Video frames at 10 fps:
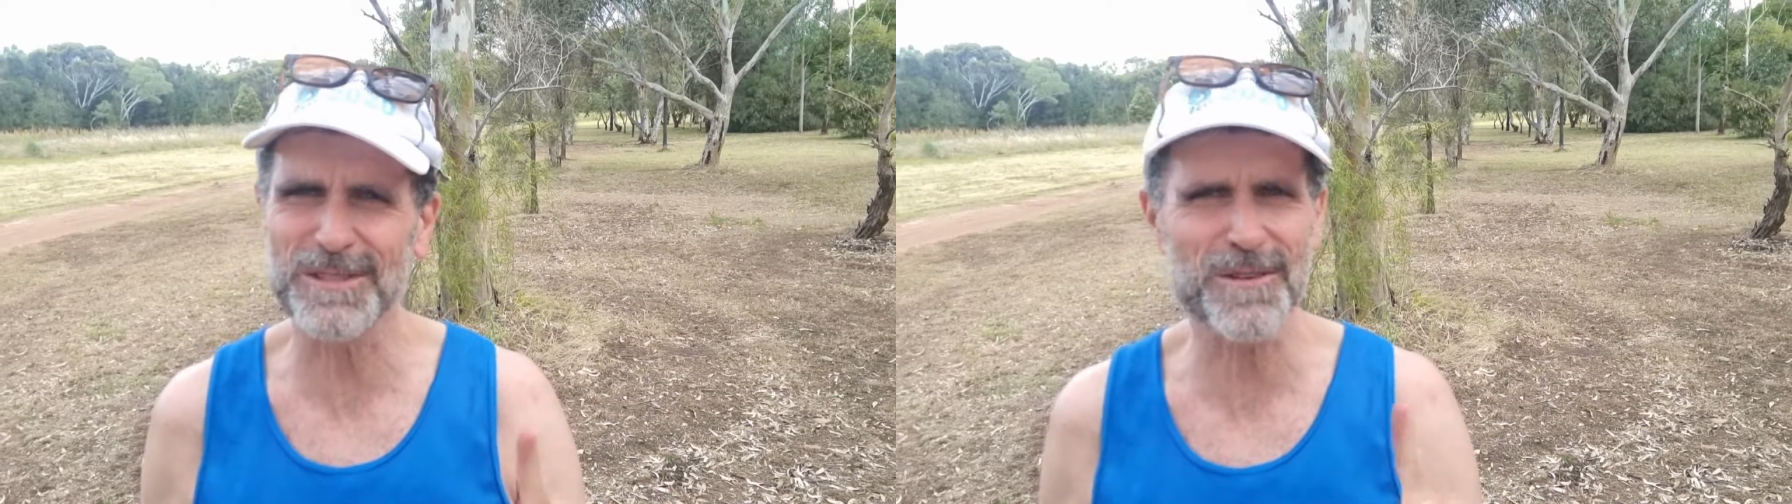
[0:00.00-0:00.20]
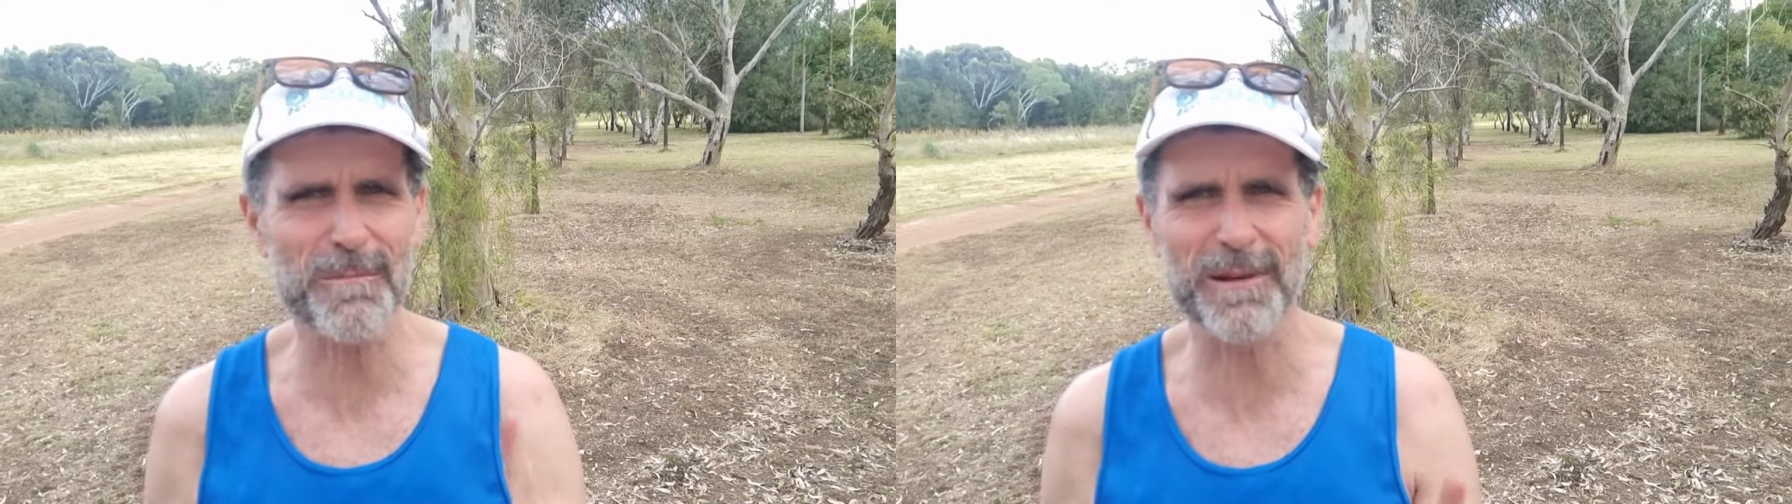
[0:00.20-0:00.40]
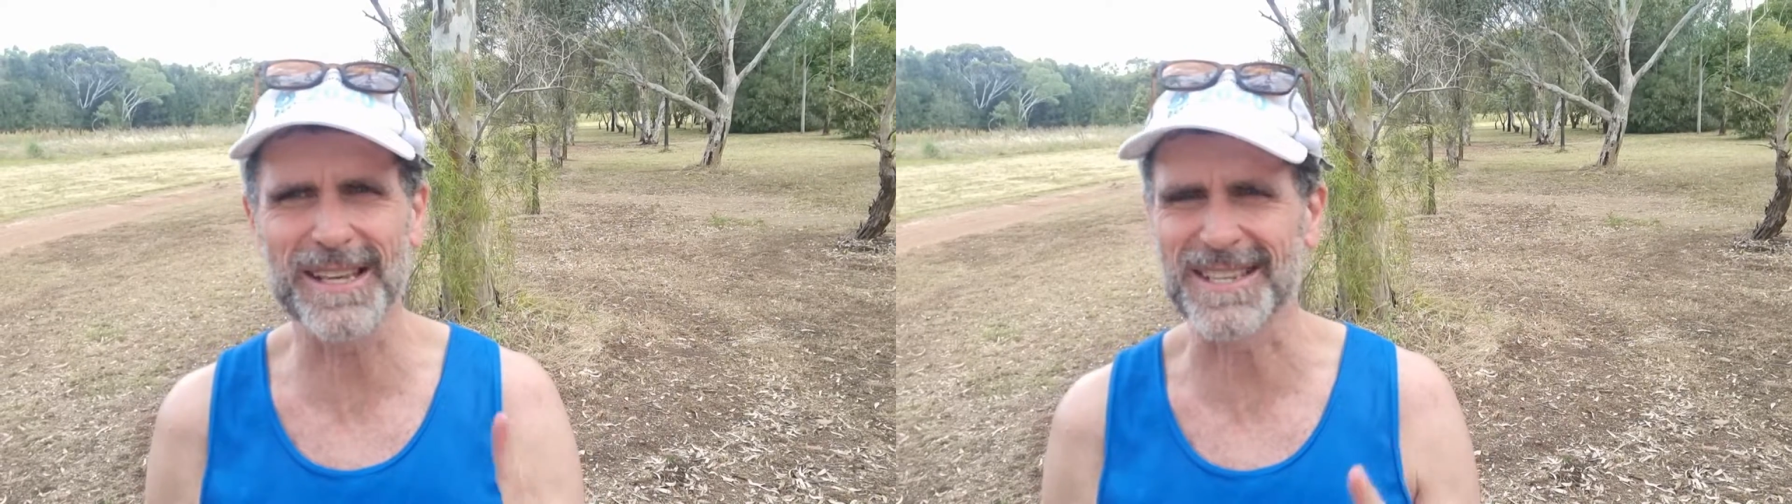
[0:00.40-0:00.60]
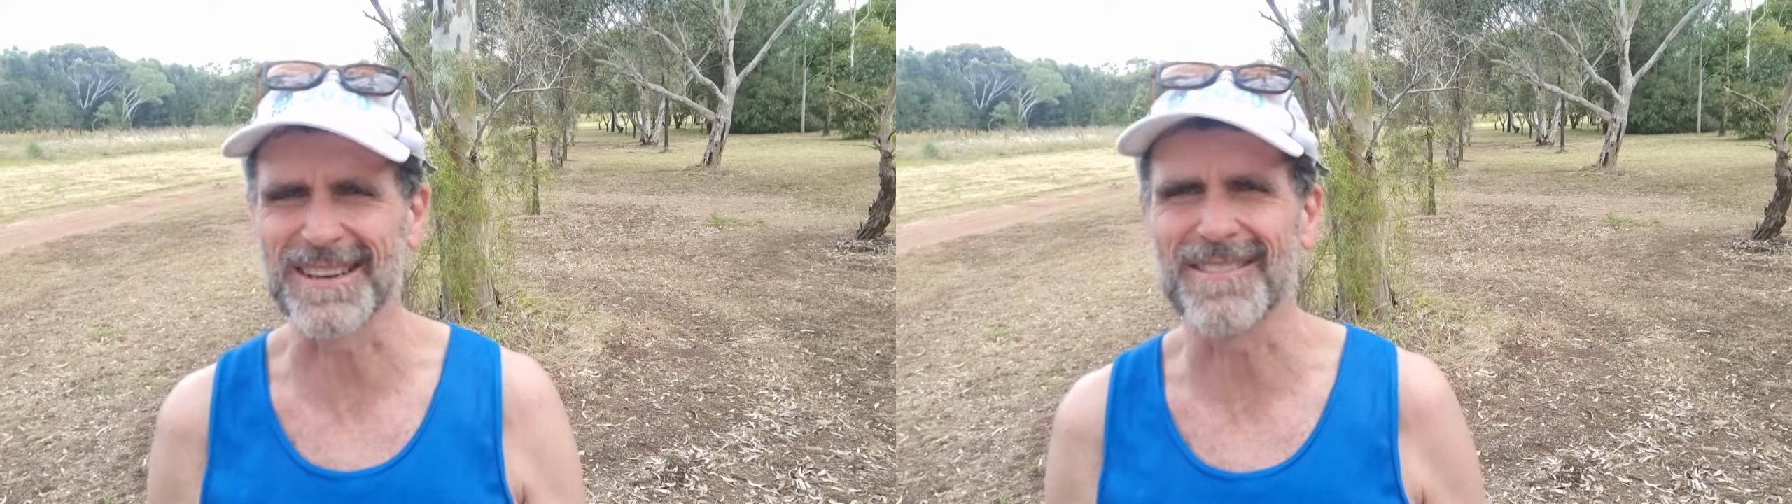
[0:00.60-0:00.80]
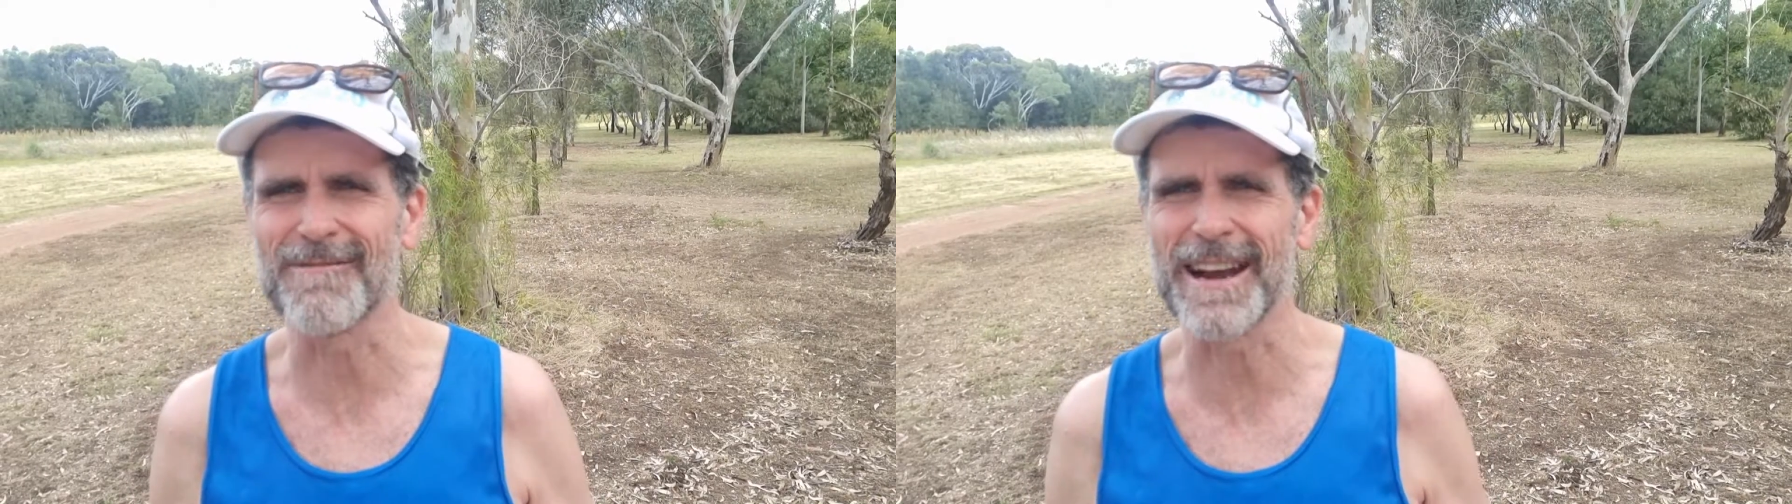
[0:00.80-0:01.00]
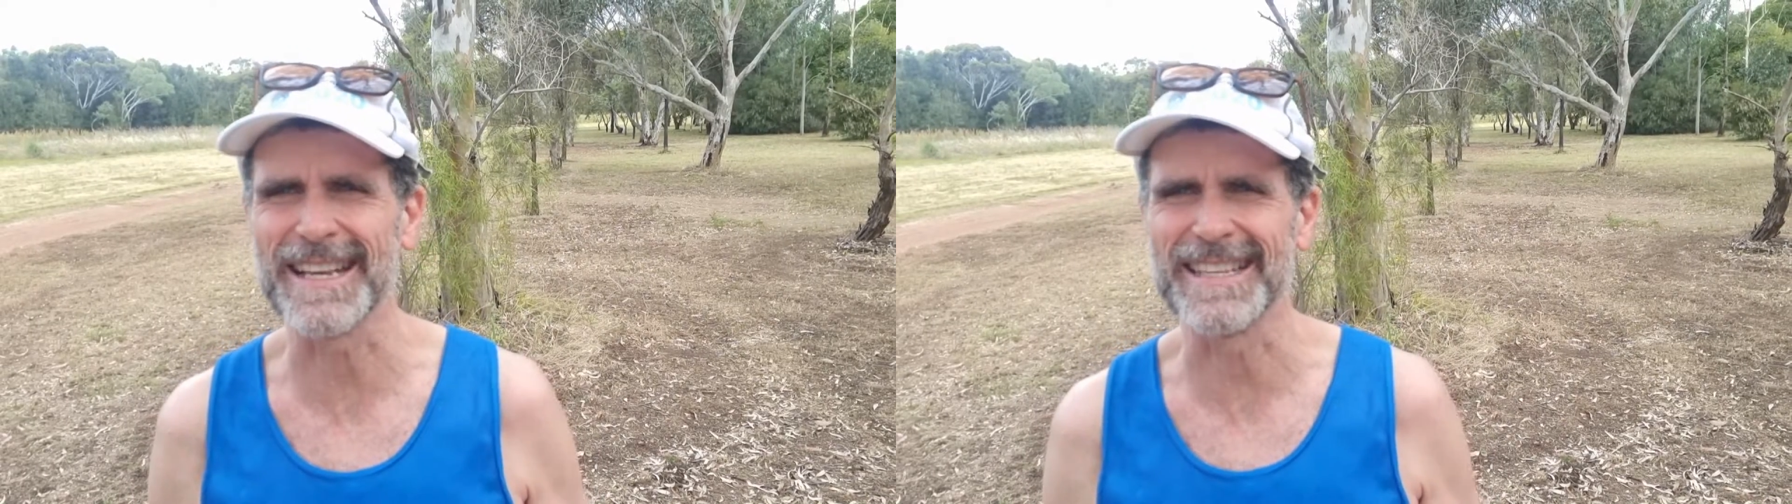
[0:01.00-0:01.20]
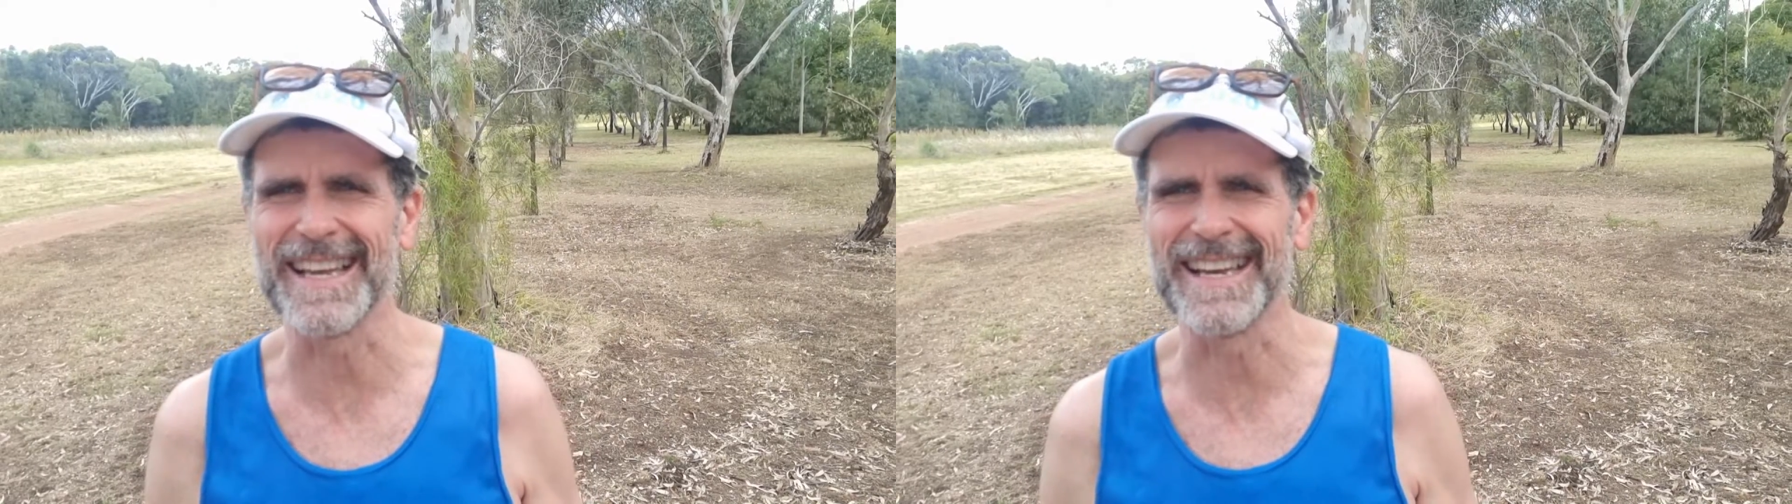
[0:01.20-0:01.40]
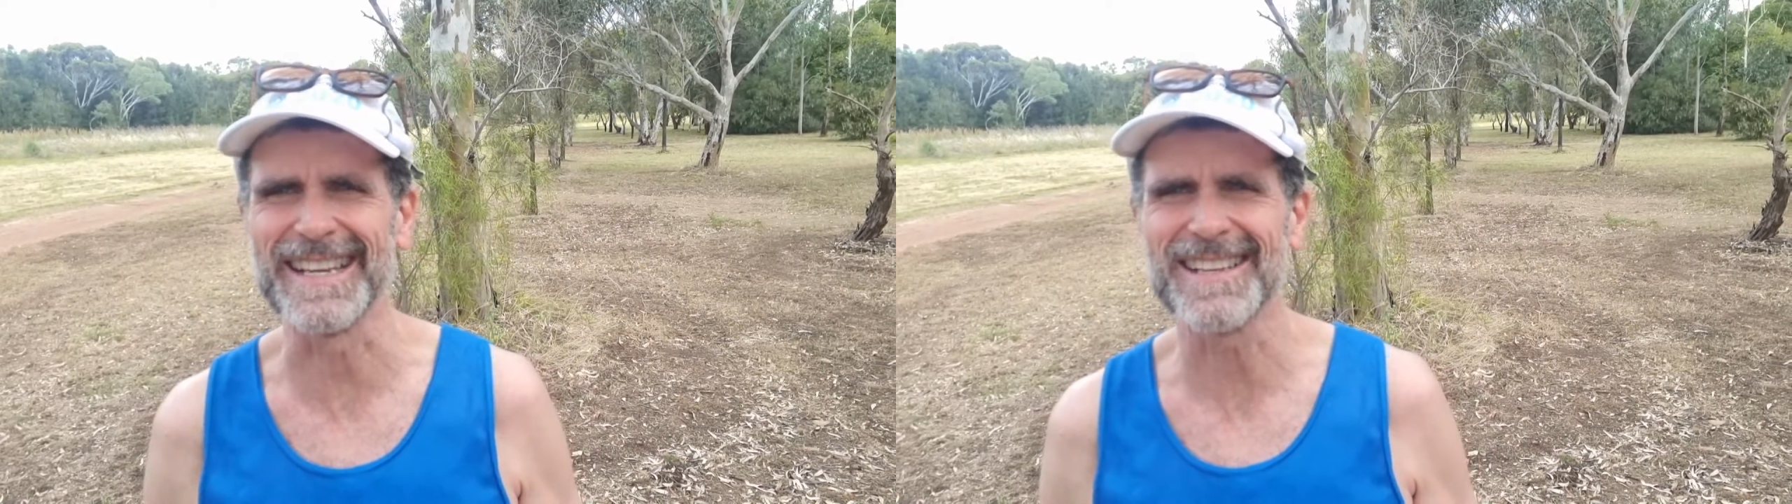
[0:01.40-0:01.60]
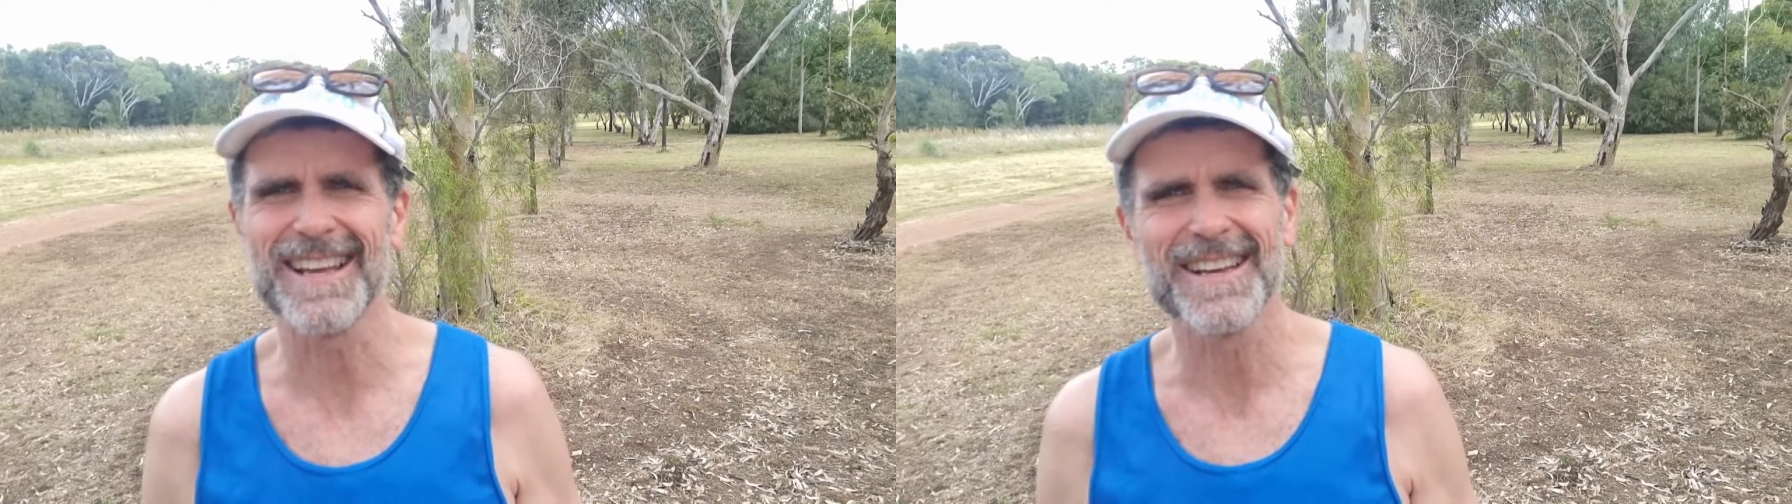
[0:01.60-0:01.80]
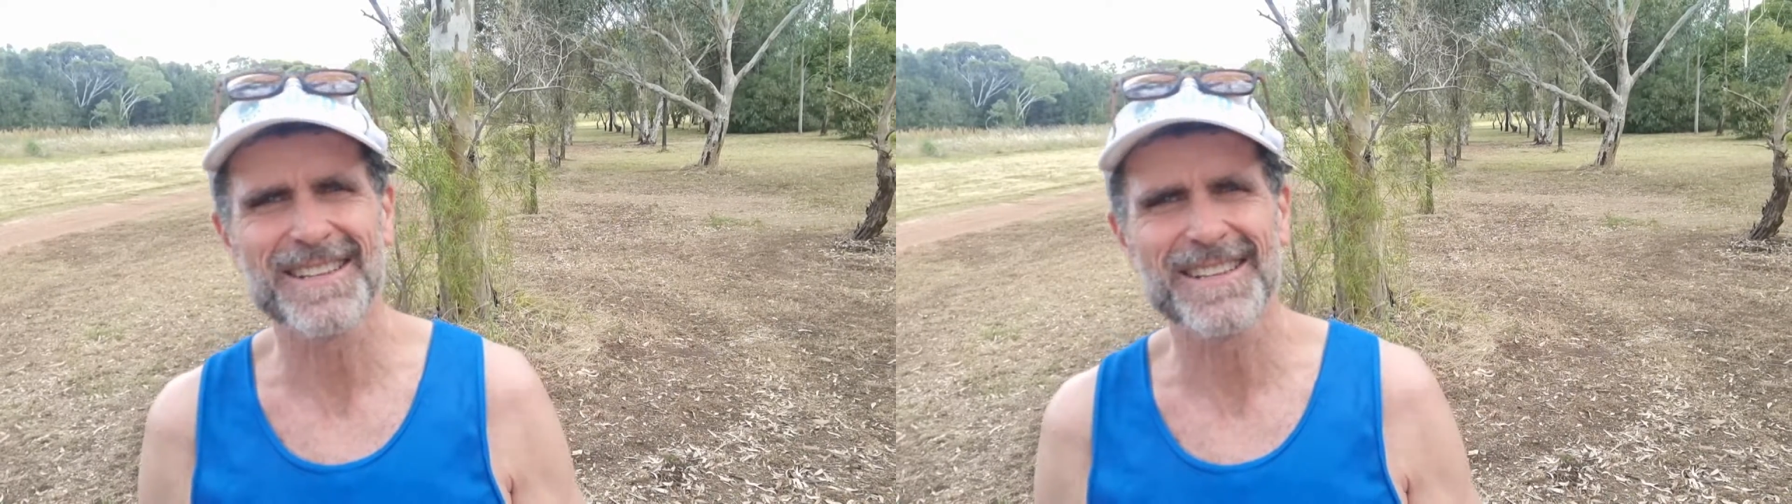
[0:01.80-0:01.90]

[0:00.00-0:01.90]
it's not pleasant running in the heat.